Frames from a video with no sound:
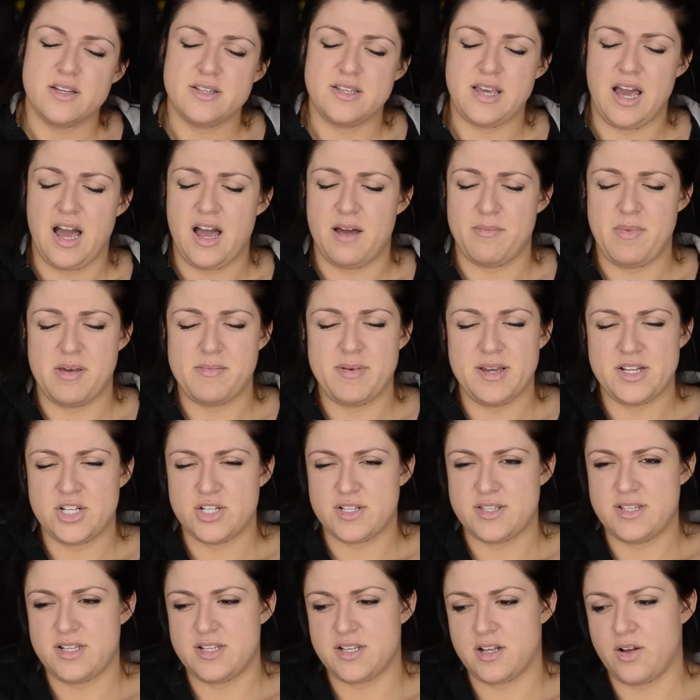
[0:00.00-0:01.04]
yeah, maybe I
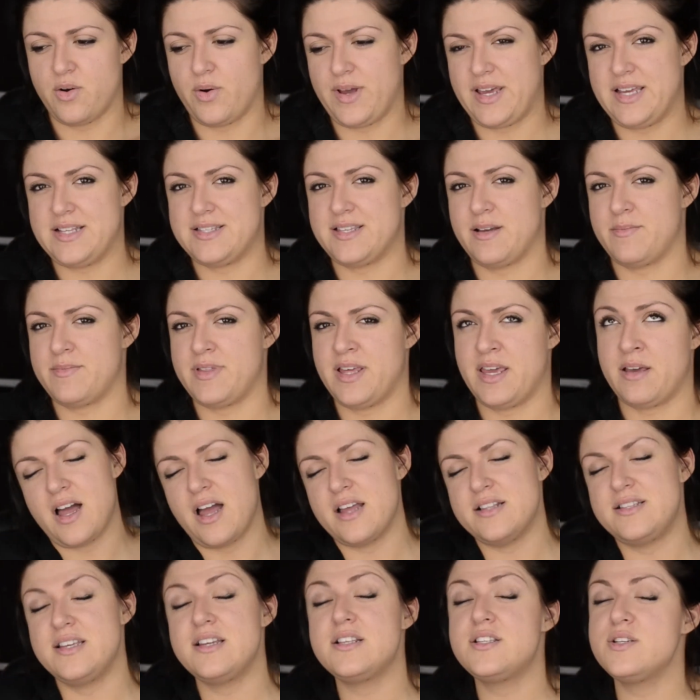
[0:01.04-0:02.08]
just need to go eat something.
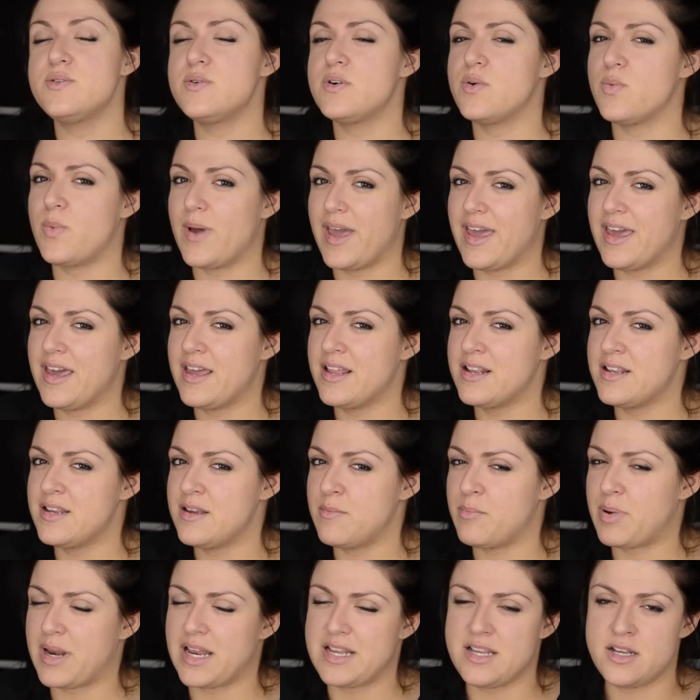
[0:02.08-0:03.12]
I did do a
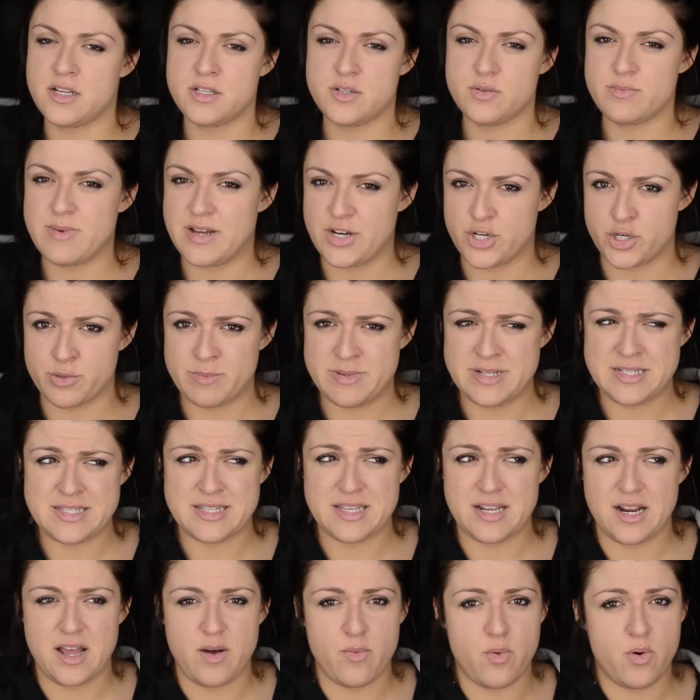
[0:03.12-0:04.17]
weigh-in, but I didn't do measurements
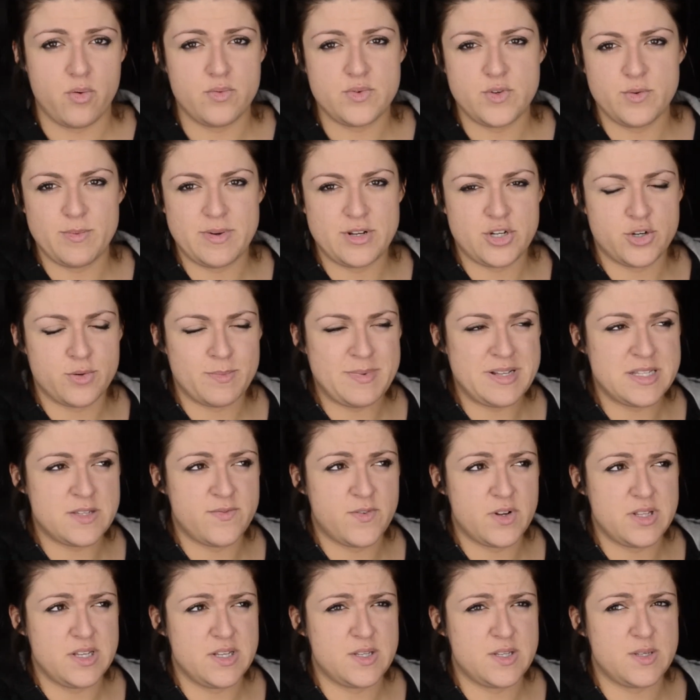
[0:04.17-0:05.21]
and I won't do measurements
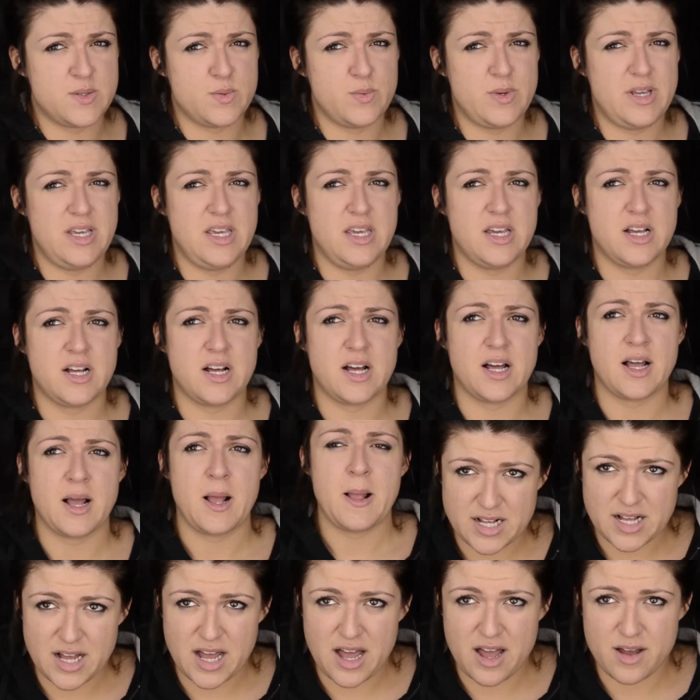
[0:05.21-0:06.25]
for this week.
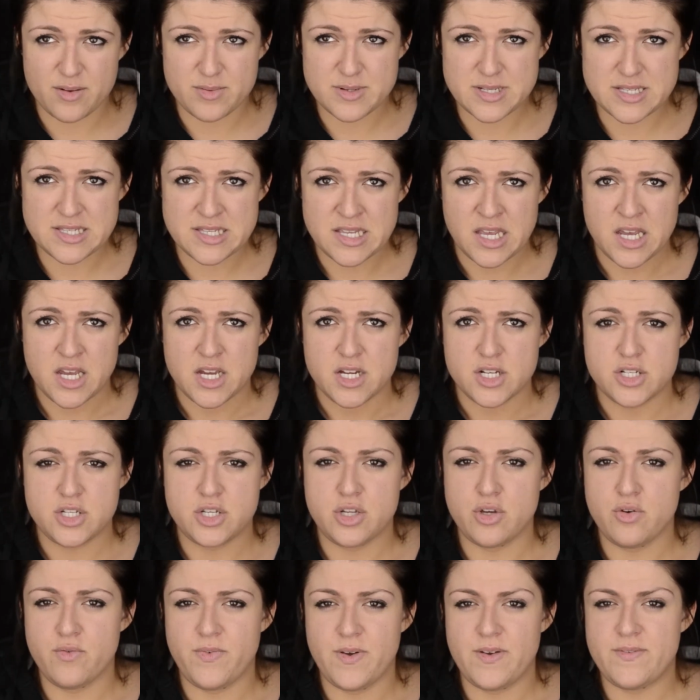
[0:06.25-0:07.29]
I was
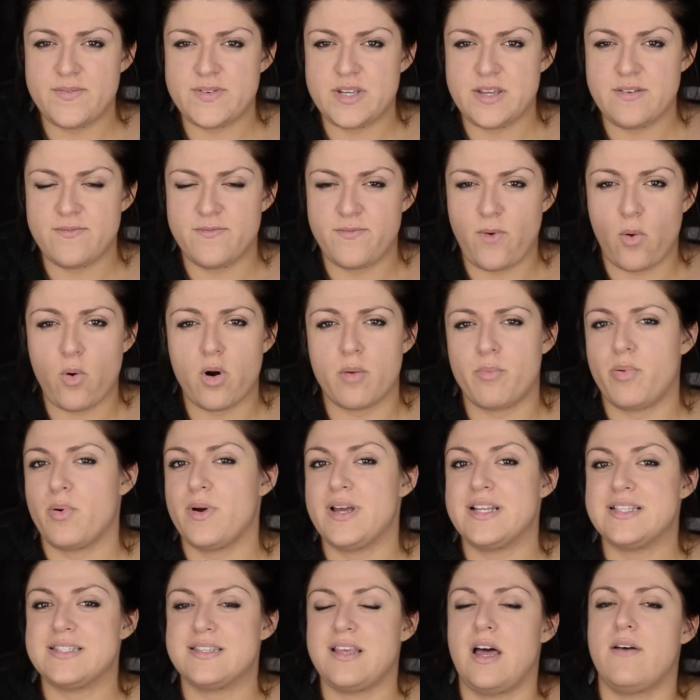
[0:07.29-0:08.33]

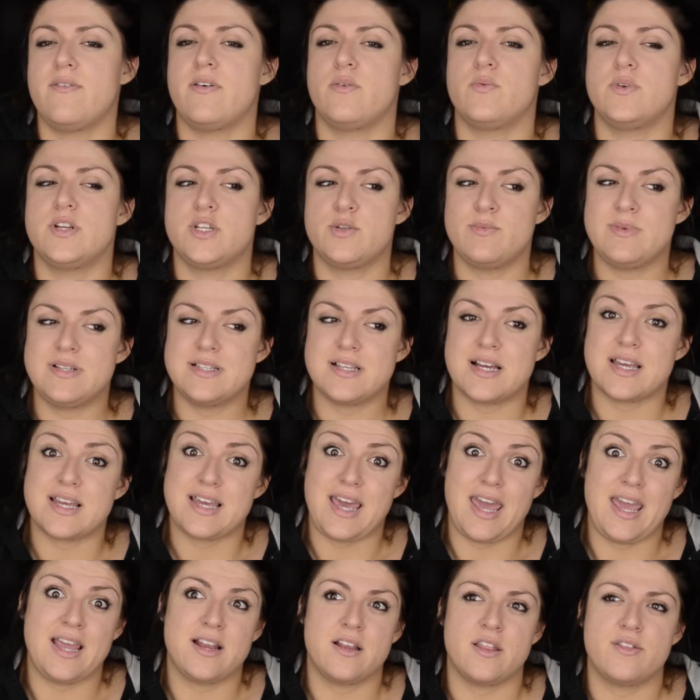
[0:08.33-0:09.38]
254.7, which means I
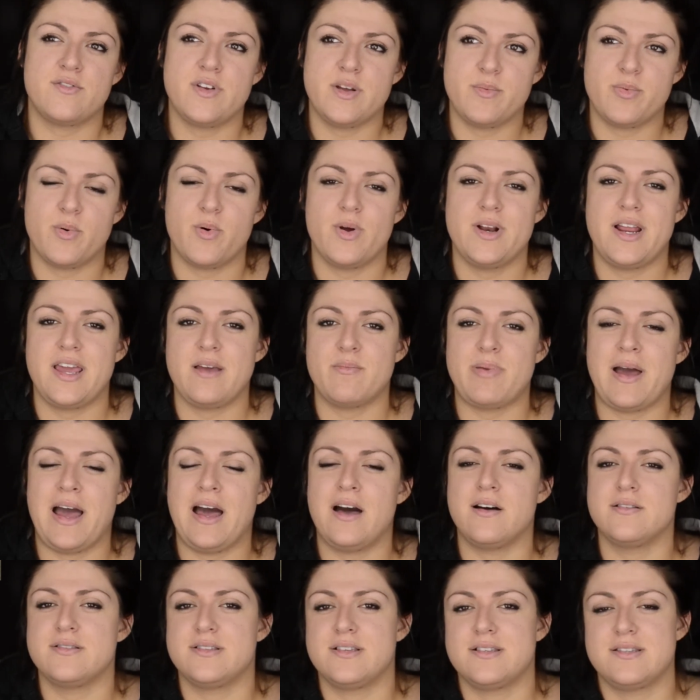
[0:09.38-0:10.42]
gained 3.8
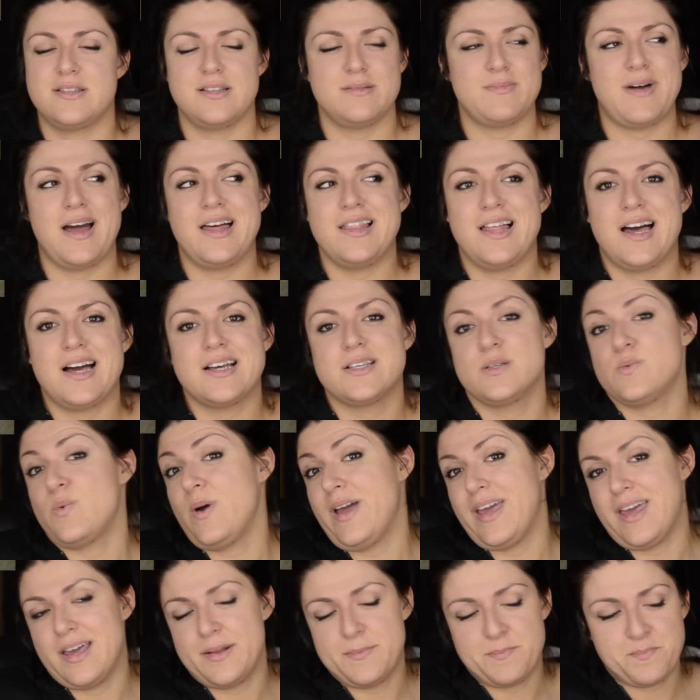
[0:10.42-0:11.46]
pounds since my last
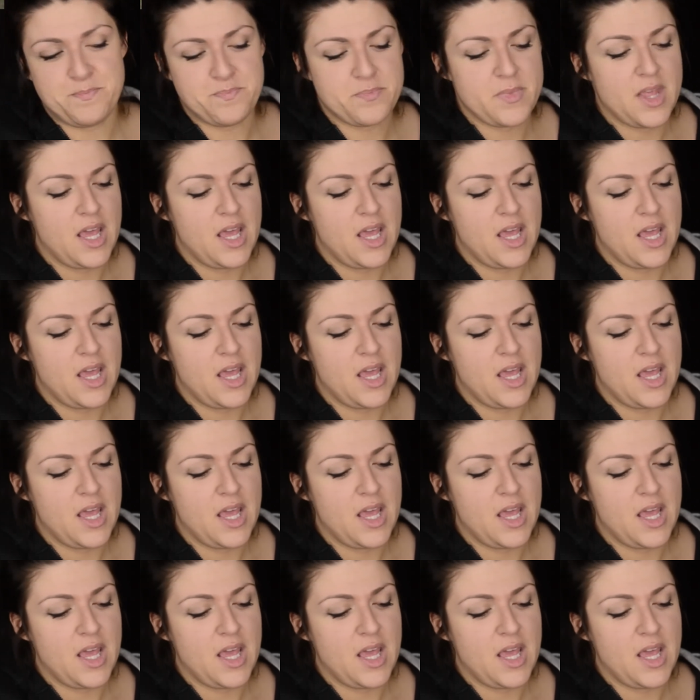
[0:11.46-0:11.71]
weigh-in.